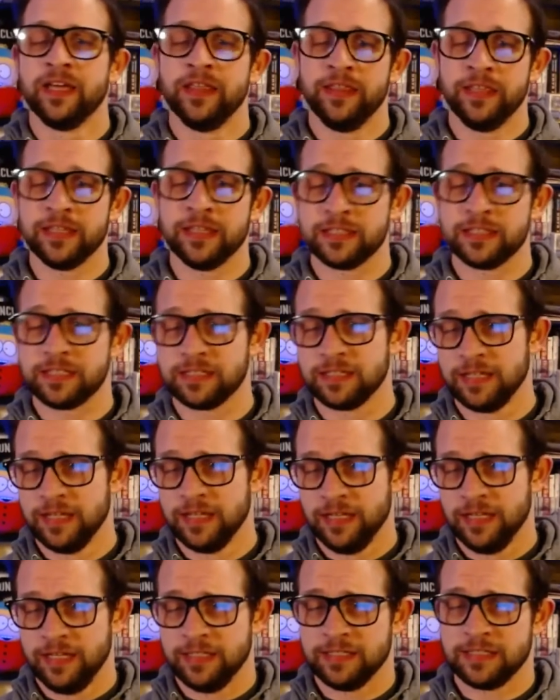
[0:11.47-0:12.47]
This
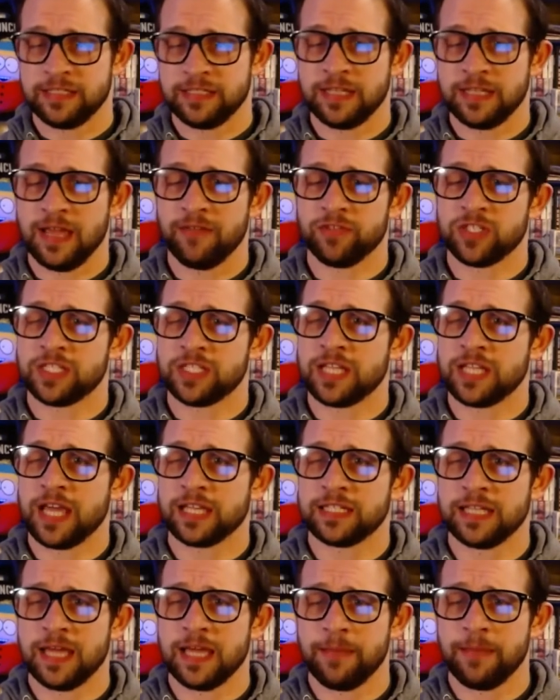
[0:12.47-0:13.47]
is the Savage
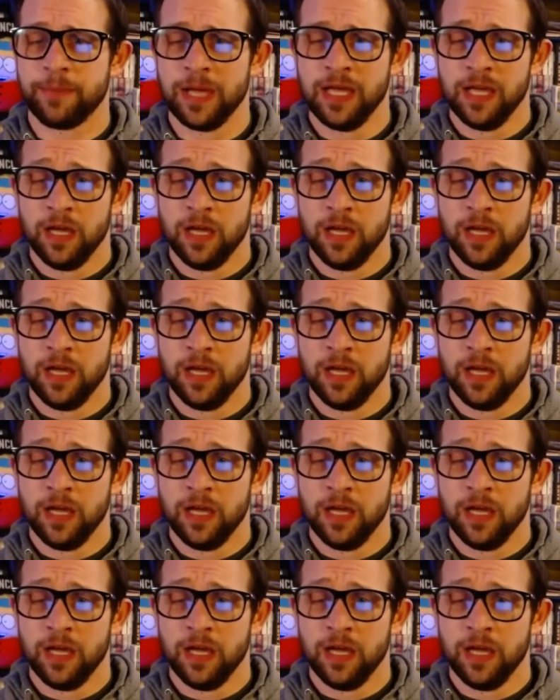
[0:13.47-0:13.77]
Sack Tap.